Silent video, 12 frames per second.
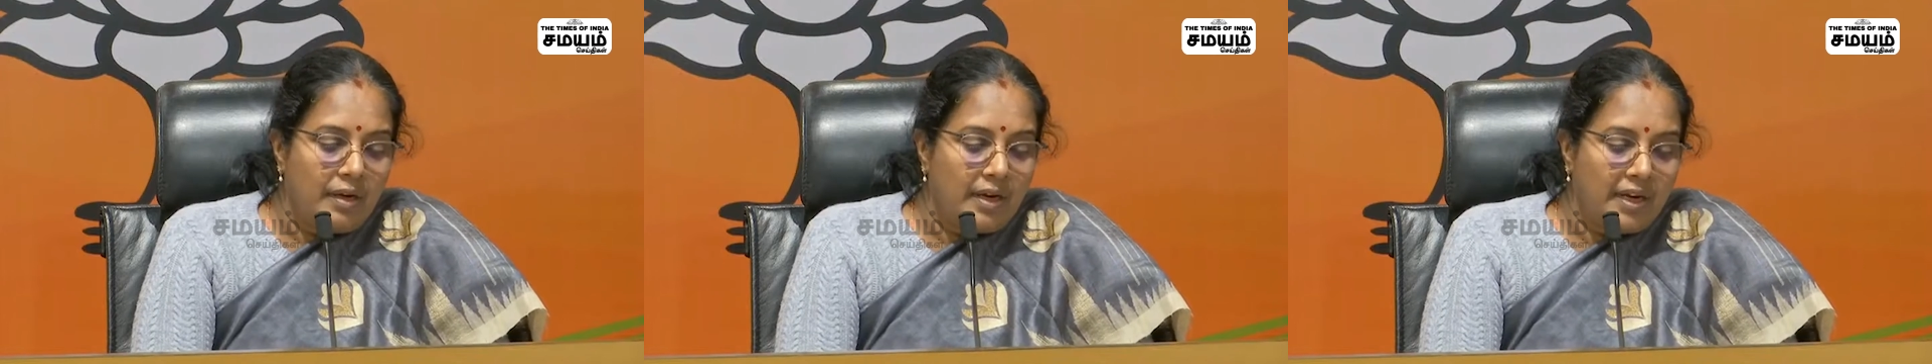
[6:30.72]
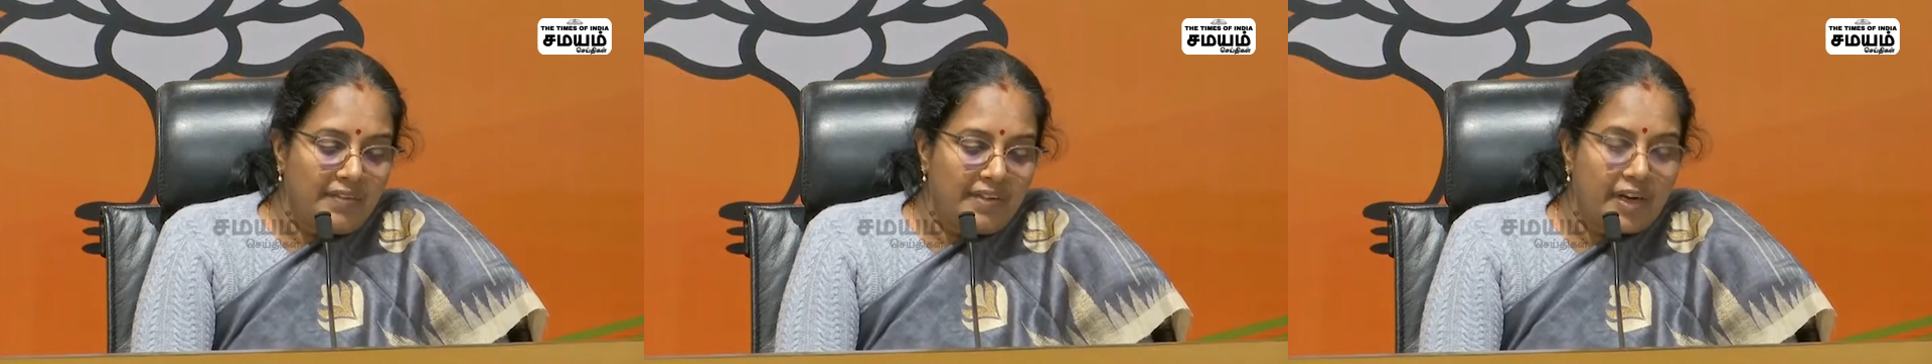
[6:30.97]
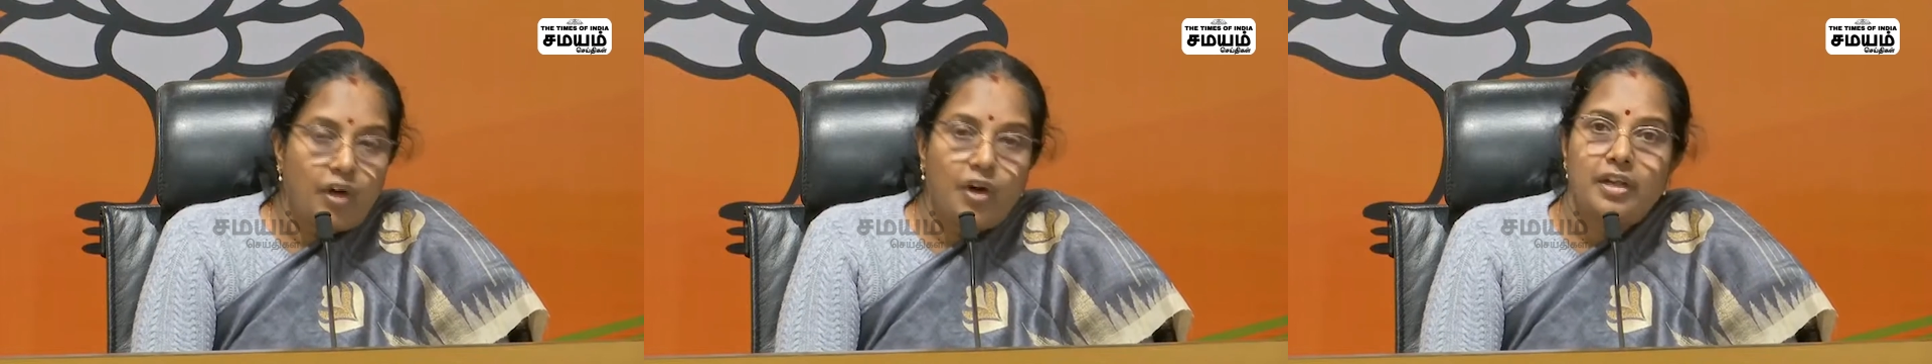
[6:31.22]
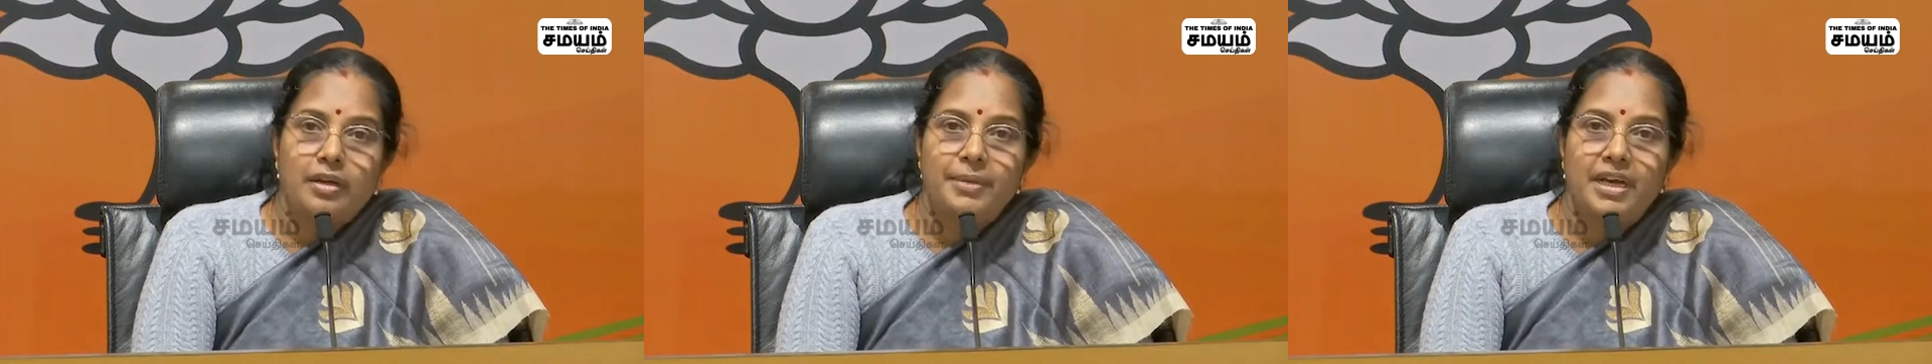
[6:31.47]
And our
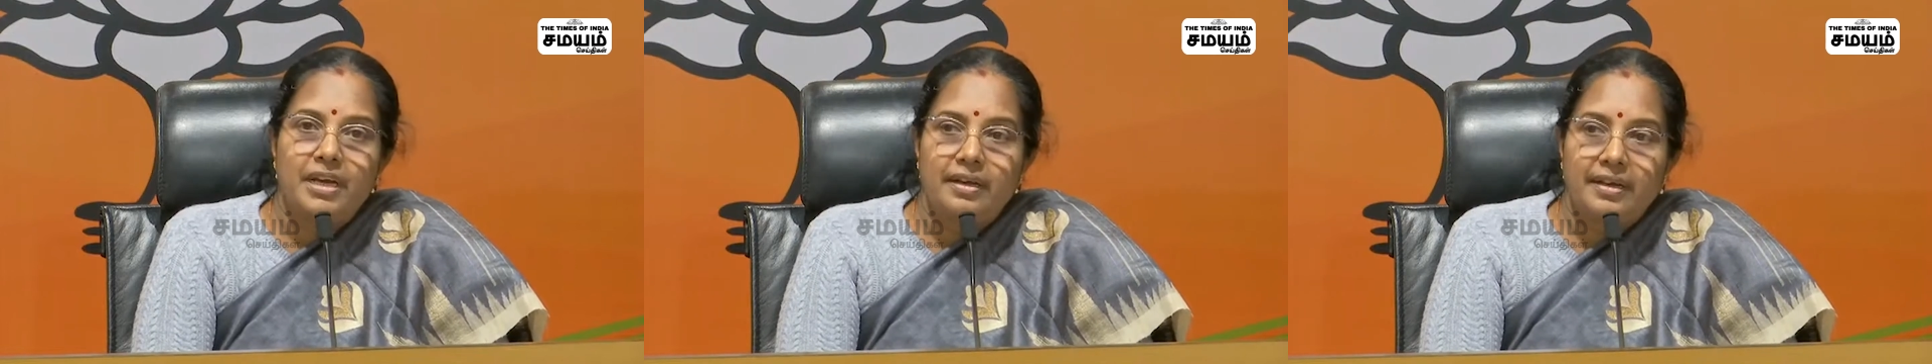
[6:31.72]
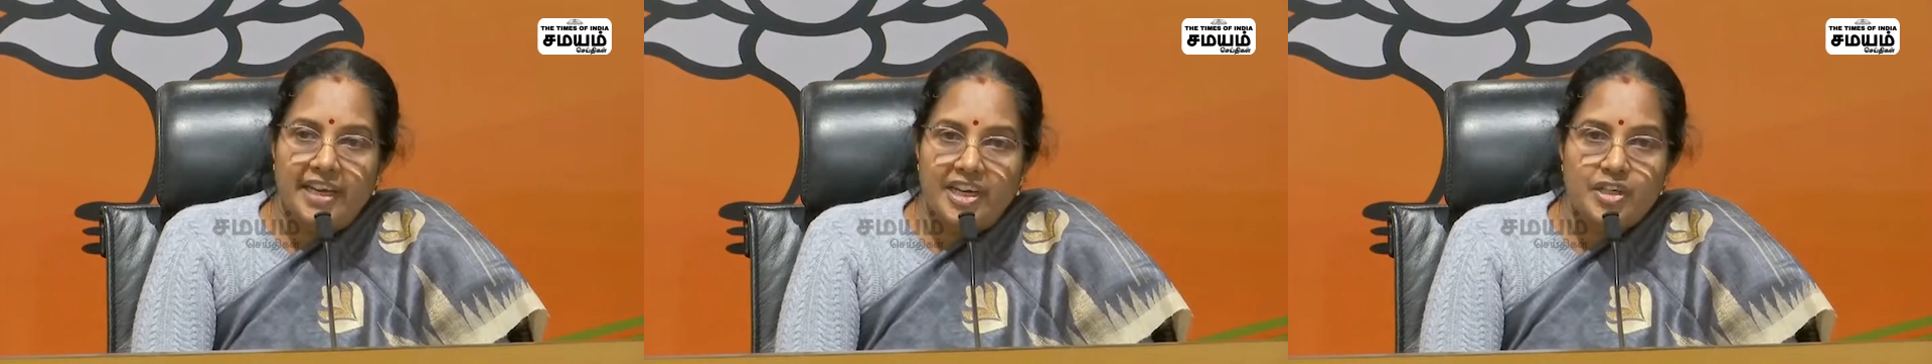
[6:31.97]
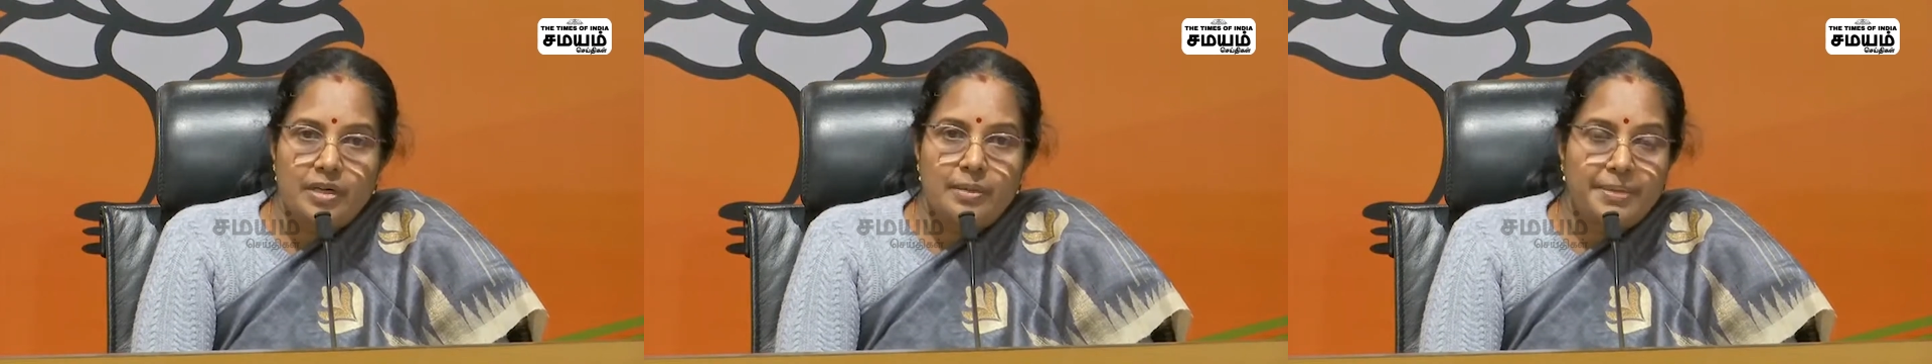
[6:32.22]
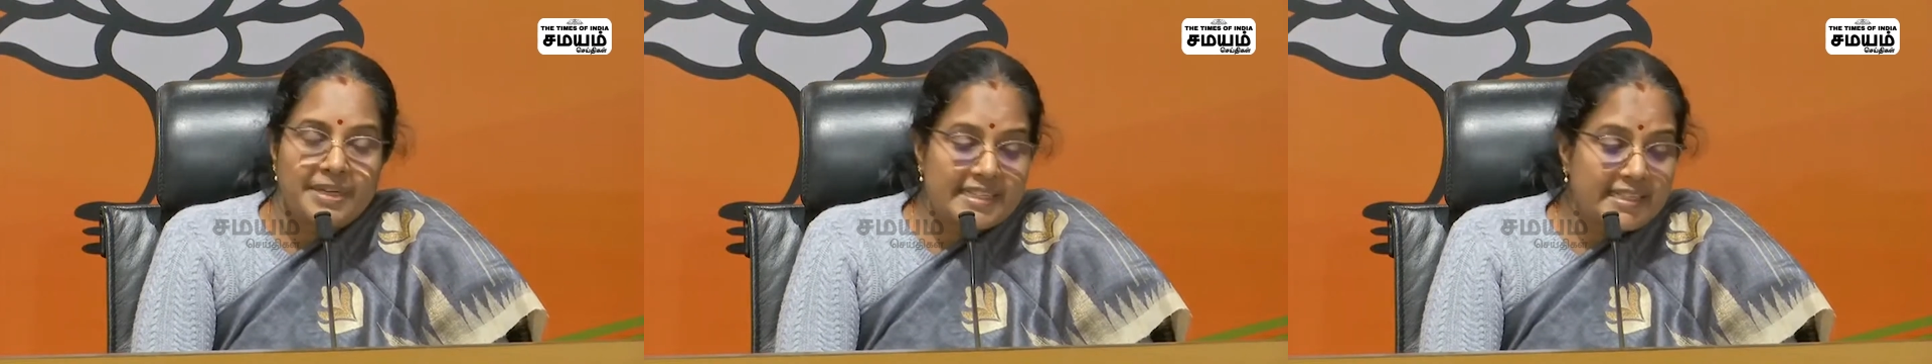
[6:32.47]
Honorable National
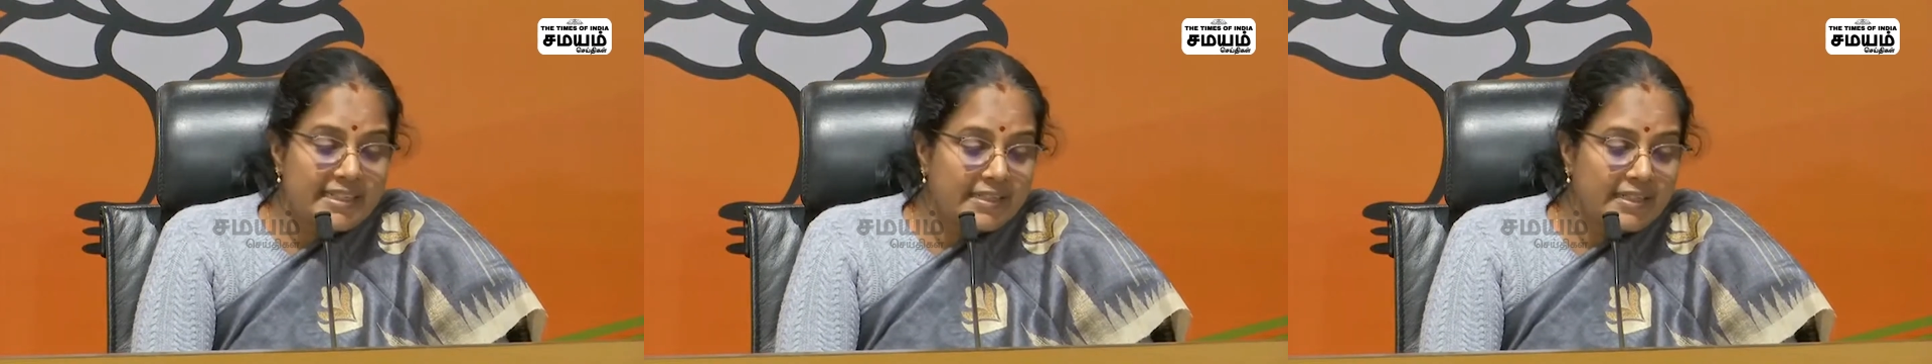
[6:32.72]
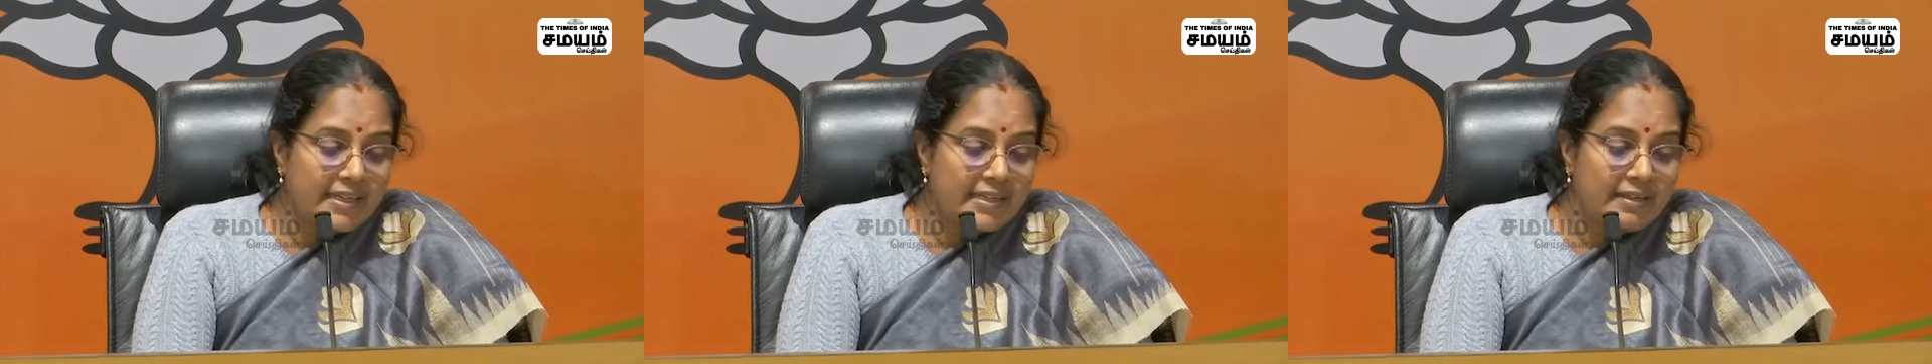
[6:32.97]
President